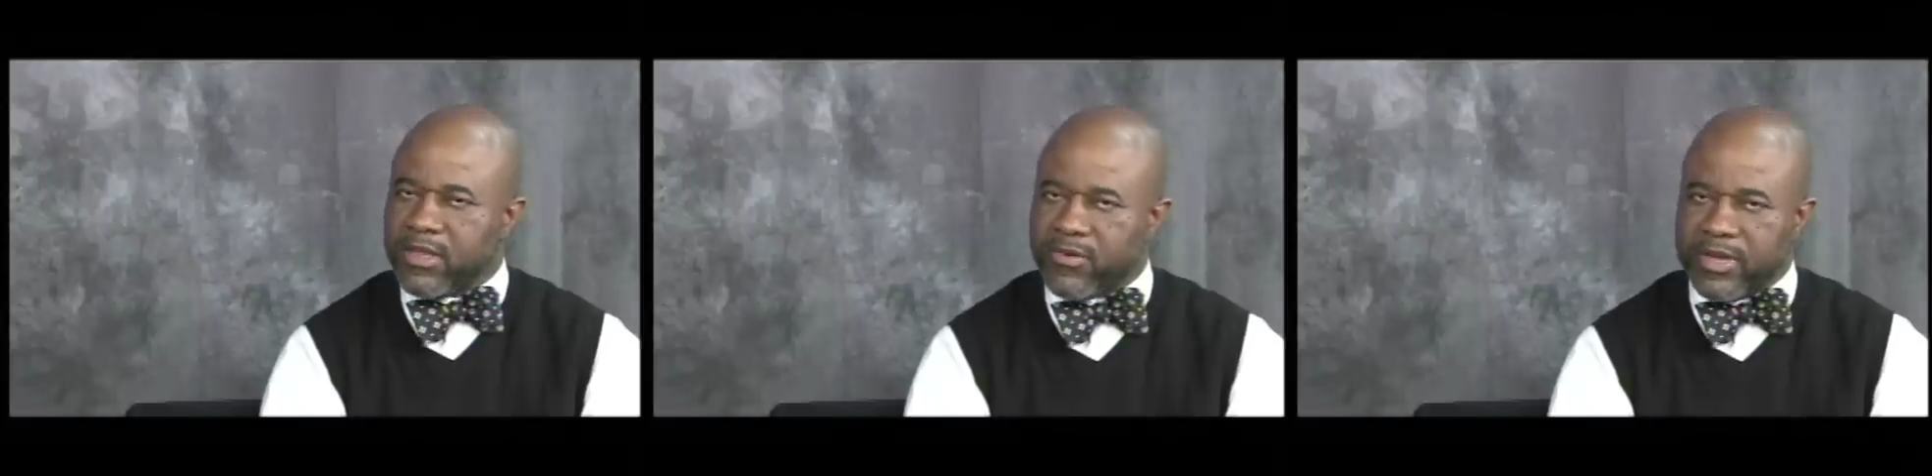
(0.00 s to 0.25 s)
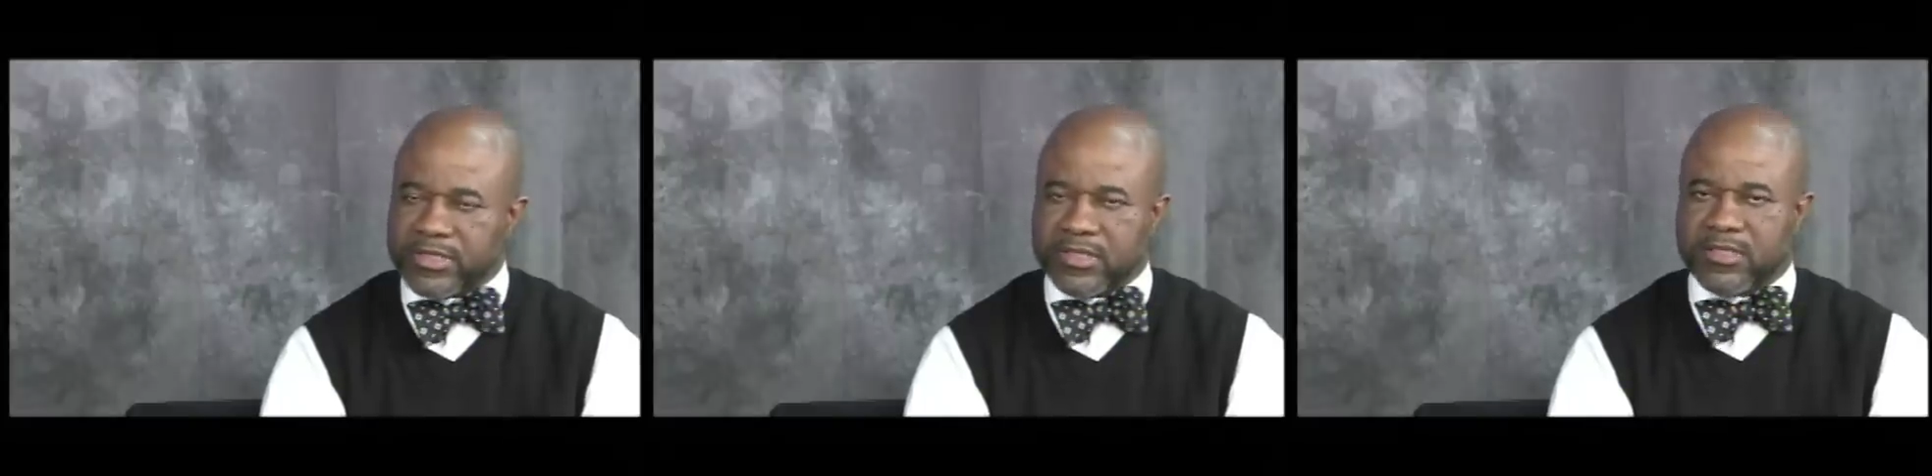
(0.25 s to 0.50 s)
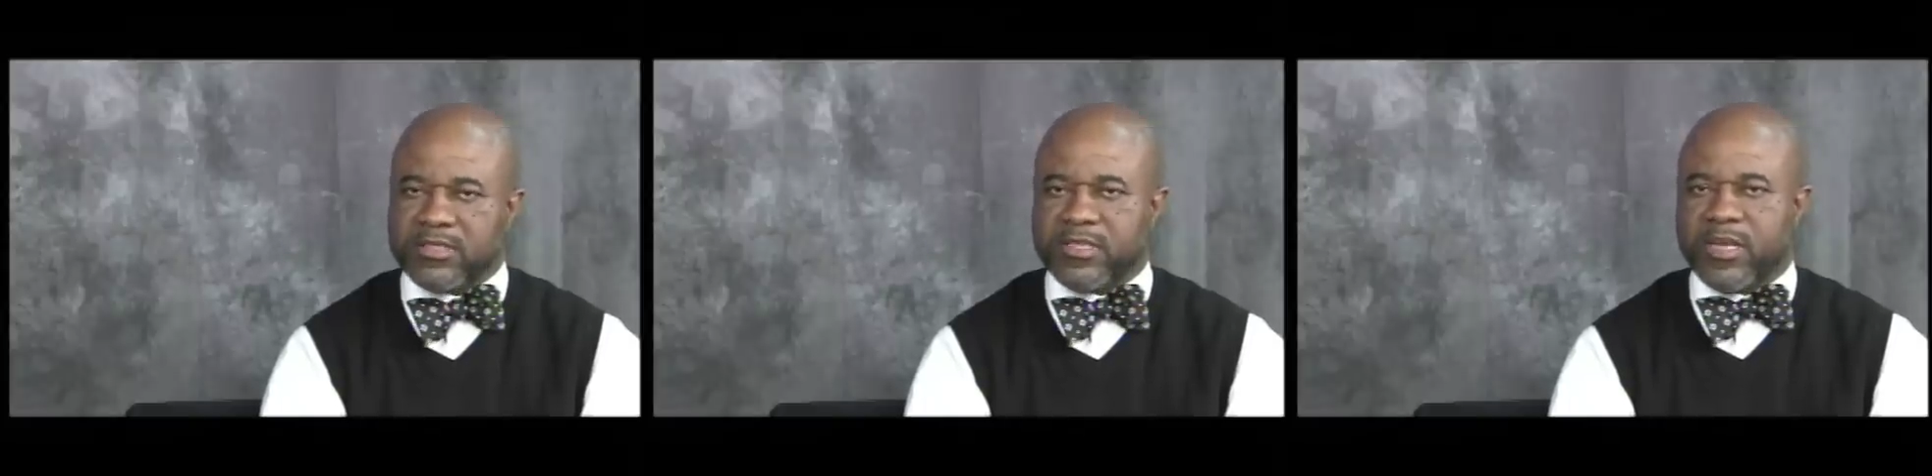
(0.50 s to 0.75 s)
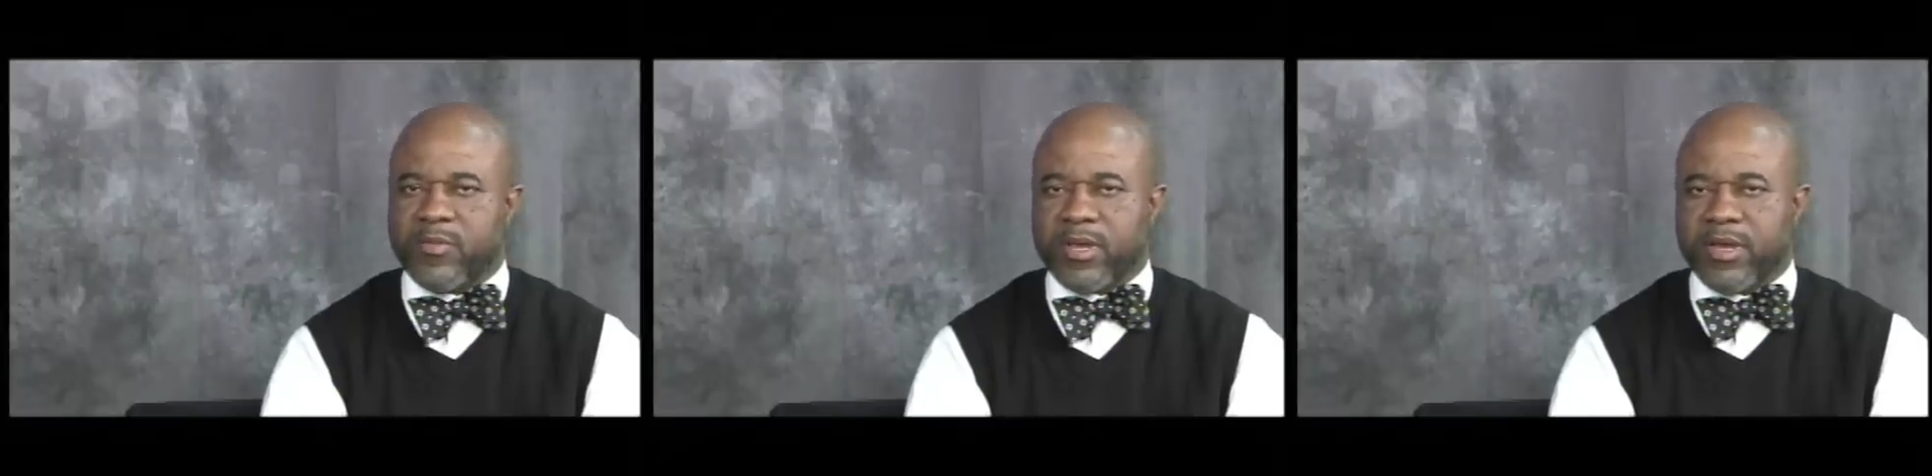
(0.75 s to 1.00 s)
interested in the
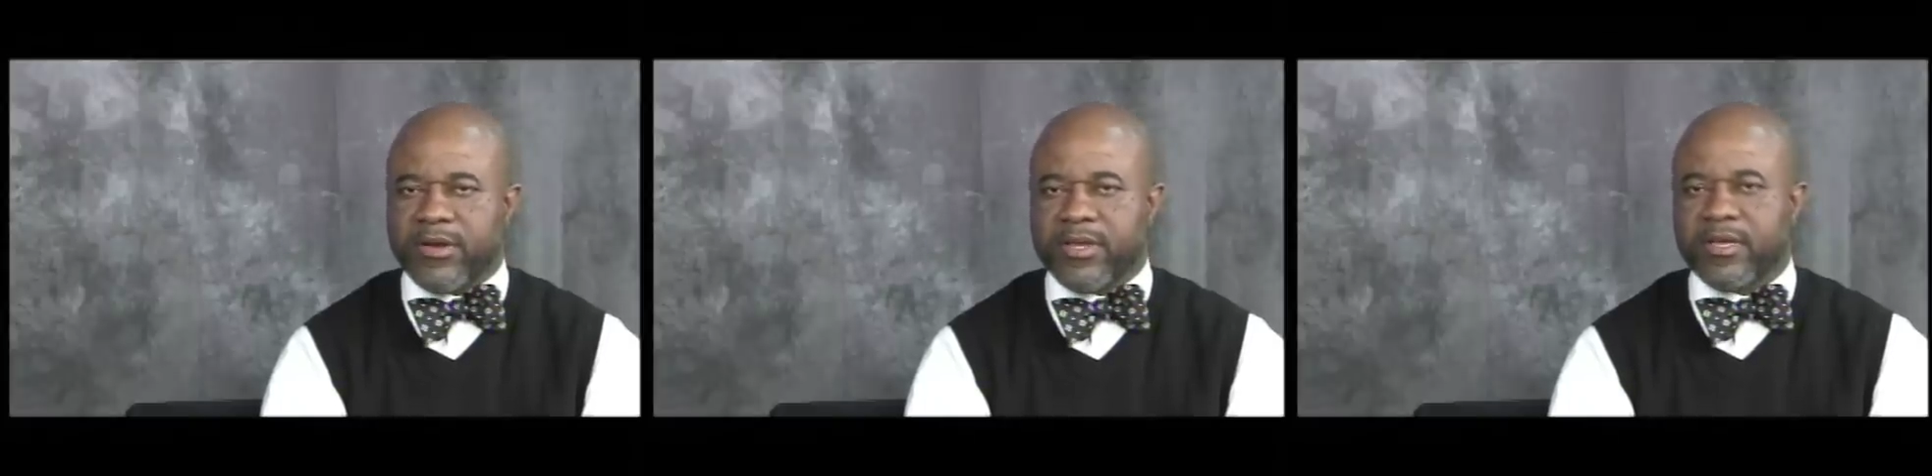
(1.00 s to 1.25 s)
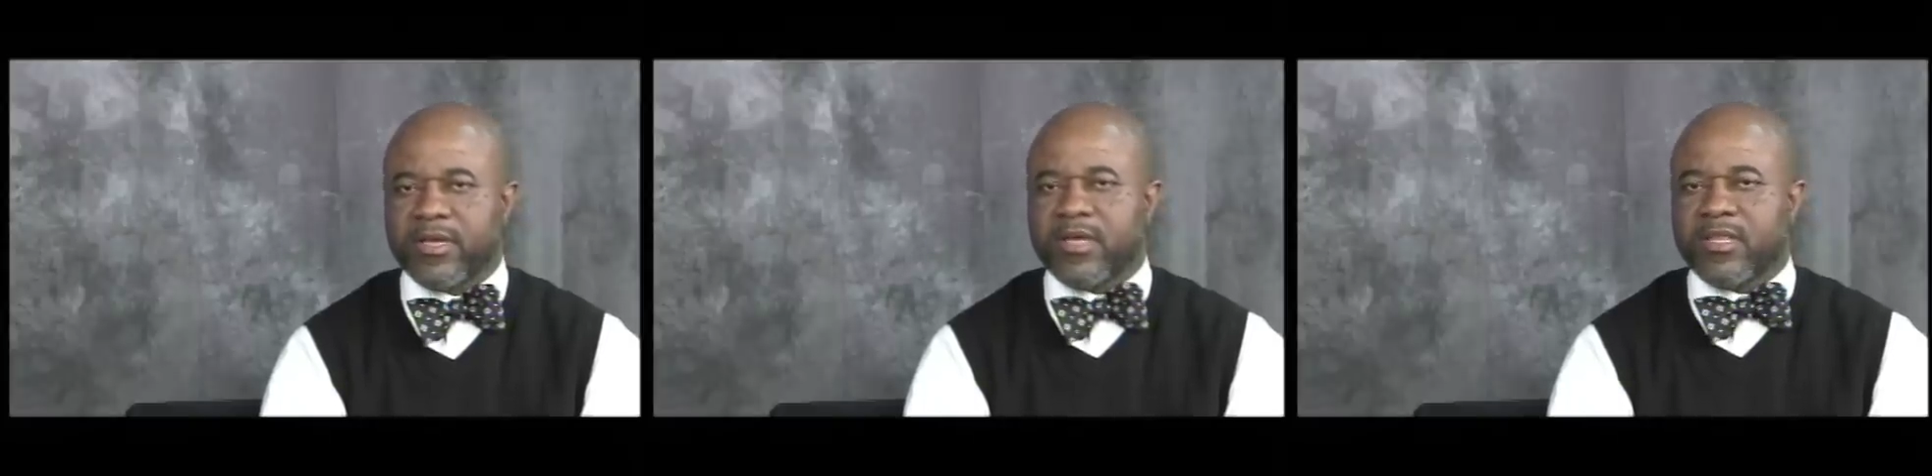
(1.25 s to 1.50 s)
STEM area,